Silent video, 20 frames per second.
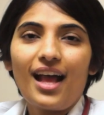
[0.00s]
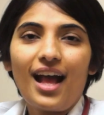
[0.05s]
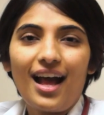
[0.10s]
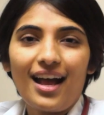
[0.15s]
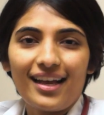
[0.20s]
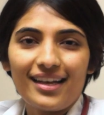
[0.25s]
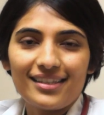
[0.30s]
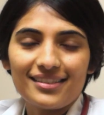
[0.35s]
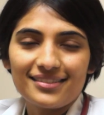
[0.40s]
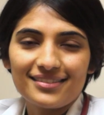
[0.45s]

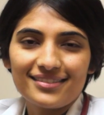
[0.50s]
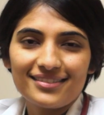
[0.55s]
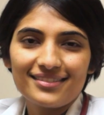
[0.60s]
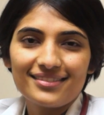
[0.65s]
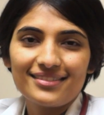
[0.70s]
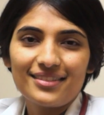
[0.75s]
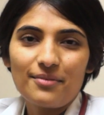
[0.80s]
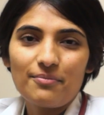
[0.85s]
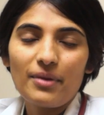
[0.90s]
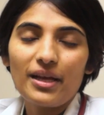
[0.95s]
Hi,
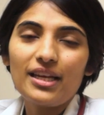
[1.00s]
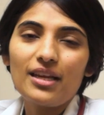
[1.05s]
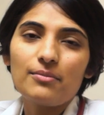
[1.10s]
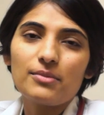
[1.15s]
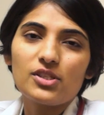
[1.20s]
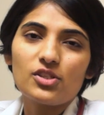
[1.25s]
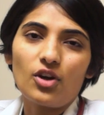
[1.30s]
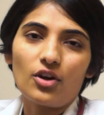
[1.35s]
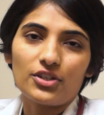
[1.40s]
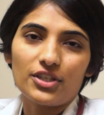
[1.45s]
my
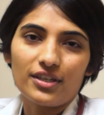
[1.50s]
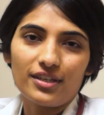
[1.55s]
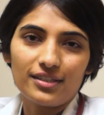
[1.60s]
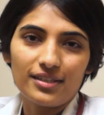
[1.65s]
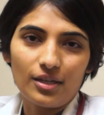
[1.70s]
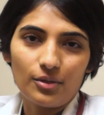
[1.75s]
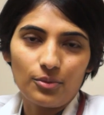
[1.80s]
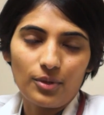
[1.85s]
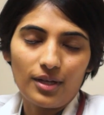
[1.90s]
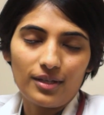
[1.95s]
name is Dr.
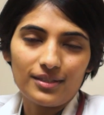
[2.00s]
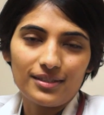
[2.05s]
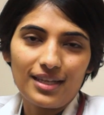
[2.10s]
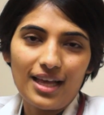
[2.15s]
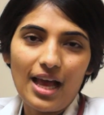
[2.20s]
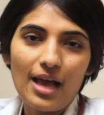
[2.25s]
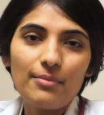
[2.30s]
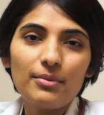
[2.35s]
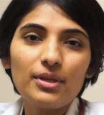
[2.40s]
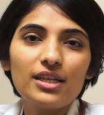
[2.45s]
Khandelwal.
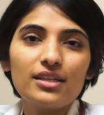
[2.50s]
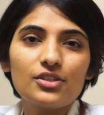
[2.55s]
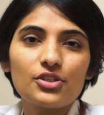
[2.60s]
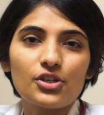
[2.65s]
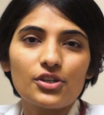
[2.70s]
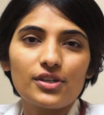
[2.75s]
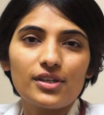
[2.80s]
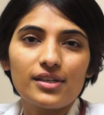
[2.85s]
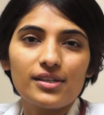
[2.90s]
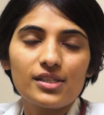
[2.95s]
I'm an
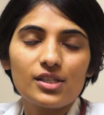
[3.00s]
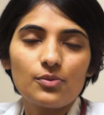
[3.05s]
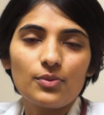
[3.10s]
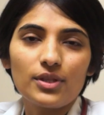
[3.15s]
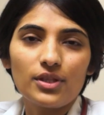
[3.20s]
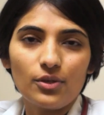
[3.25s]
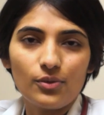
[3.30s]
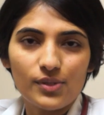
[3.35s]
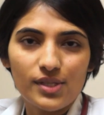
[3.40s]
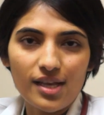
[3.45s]
internist
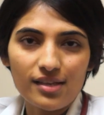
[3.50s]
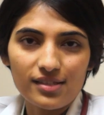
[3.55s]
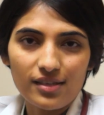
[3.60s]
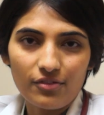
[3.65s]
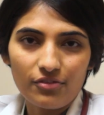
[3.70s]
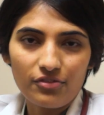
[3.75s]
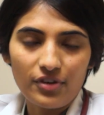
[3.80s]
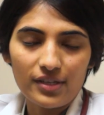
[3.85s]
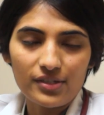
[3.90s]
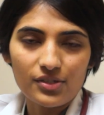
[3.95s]
with
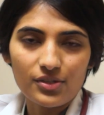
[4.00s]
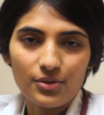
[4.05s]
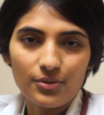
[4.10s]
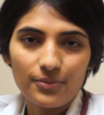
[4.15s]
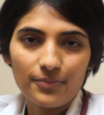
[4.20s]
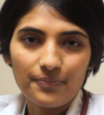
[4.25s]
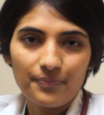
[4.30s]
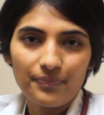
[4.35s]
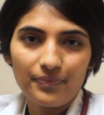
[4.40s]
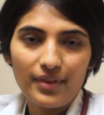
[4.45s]
UCSF Fresno.
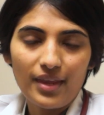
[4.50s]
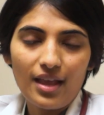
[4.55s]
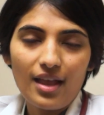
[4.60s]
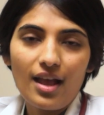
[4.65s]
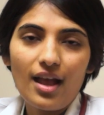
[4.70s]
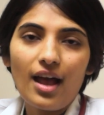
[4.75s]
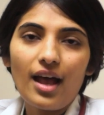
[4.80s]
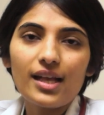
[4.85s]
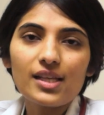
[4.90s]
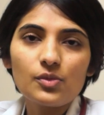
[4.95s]

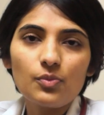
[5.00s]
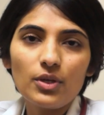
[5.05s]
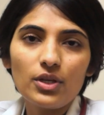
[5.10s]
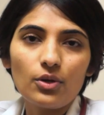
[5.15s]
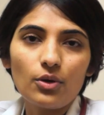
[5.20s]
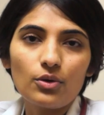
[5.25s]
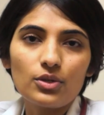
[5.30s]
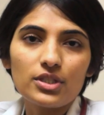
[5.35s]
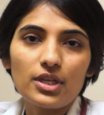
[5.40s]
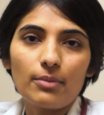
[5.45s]
As we
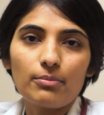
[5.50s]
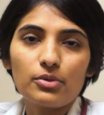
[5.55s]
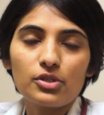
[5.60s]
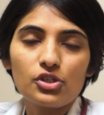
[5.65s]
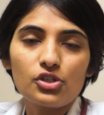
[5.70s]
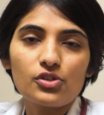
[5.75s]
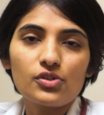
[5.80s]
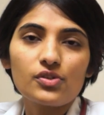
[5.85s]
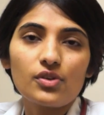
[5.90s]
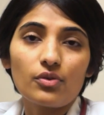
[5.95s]
know,
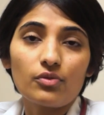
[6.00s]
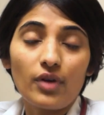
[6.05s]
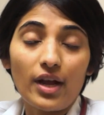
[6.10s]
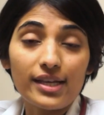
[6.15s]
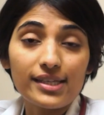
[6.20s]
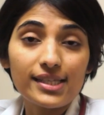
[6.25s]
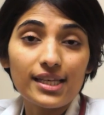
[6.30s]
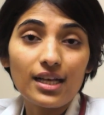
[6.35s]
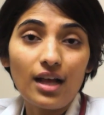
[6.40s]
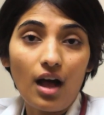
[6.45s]
temperatures are
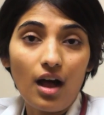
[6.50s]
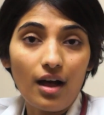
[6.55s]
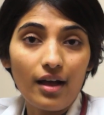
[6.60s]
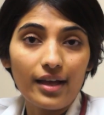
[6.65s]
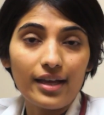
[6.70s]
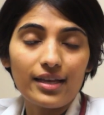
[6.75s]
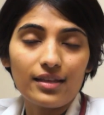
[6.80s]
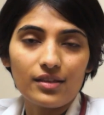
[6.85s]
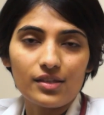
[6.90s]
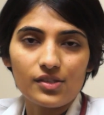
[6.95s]
rising
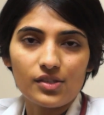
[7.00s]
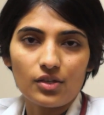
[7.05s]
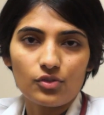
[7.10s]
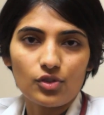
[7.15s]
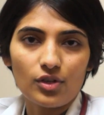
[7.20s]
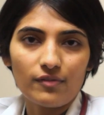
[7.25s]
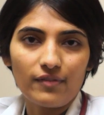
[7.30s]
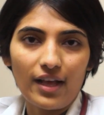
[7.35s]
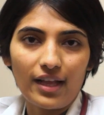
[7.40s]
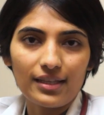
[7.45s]
high in the
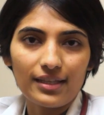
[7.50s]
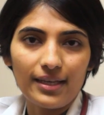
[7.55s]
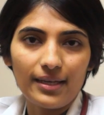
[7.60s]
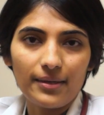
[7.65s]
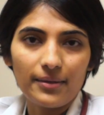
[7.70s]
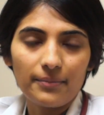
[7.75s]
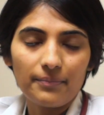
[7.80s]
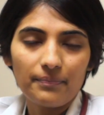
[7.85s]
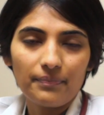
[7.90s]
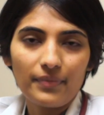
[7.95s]
Central Valley.
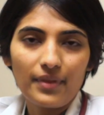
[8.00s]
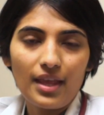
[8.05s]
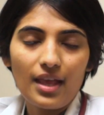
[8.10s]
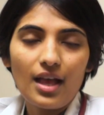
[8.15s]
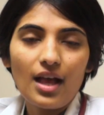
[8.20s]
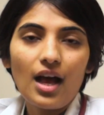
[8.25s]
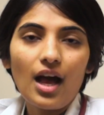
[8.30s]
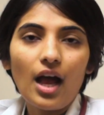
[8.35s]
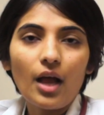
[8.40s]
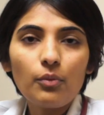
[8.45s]

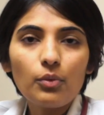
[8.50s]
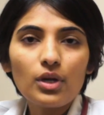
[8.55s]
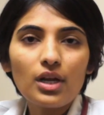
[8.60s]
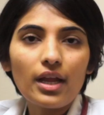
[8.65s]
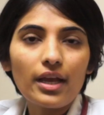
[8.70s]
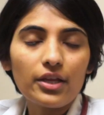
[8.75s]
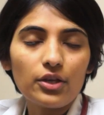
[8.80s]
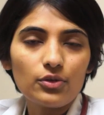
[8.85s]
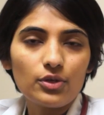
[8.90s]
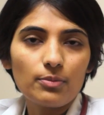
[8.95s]
I would
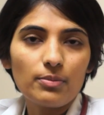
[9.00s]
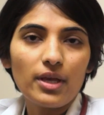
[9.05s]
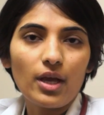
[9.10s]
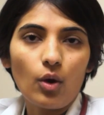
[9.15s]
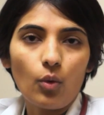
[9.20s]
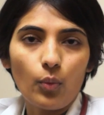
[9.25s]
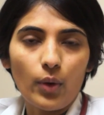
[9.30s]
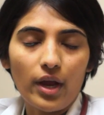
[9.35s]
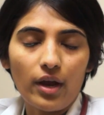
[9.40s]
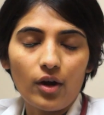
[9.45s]
like you to be
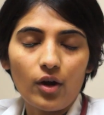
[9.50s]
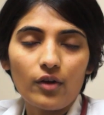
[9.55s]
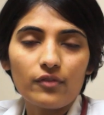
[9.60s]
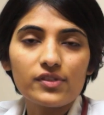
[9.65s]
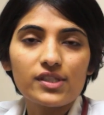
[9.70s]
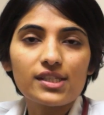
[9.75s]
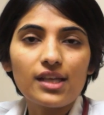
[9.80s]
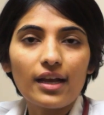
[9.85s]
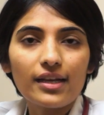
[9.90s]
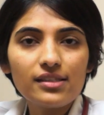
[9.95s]
aware of
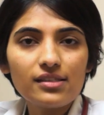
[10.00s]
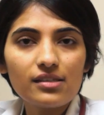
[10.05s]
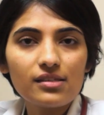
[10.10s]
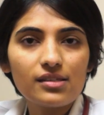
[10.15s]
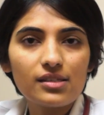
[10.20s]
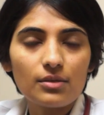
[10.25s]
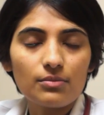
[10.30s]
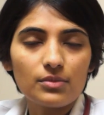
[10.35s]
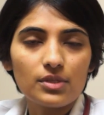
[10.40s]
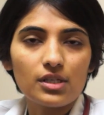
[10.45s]
signs and
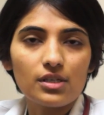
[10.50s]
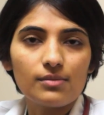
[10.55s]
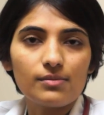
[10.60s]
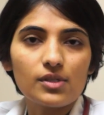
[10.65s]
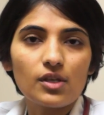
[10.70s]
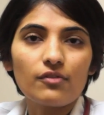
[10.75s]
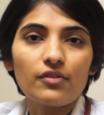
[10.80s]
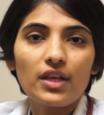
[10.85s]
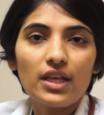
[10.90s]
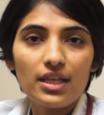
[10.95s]

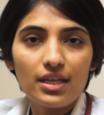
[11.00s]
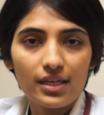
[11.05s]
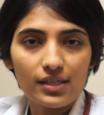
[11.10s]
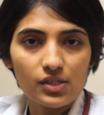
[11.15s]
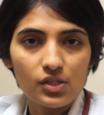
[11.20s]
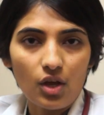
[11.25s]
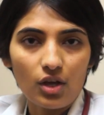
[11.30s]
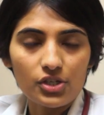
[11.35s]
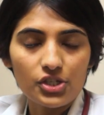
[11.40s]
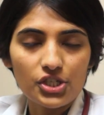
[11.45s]
symptoms of heat
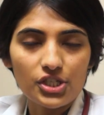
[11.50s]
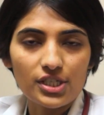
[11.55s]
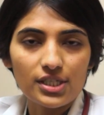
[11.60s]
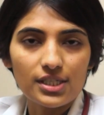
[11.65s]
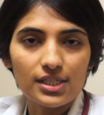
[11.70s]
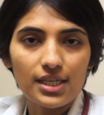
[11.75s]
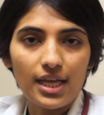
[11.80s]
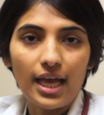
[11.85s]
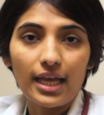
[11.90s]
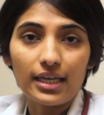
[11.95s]

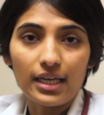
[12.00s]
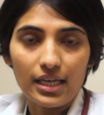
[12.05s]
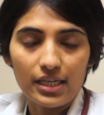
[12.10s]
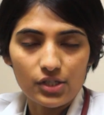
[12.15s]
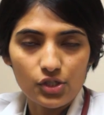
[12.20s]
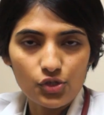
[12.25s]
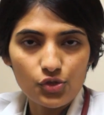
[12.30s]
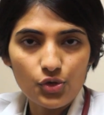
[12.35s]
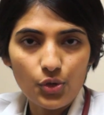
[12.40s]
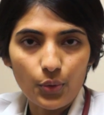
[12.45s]
exhaustion and
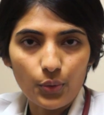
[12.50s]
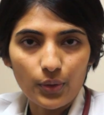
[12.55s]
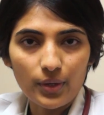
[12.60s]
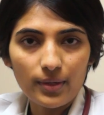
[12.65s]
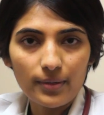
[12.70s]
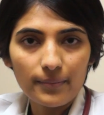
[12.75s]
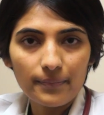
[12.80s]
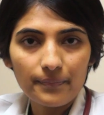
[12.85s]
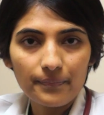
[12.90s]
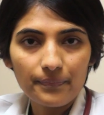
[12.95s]
heat stroke.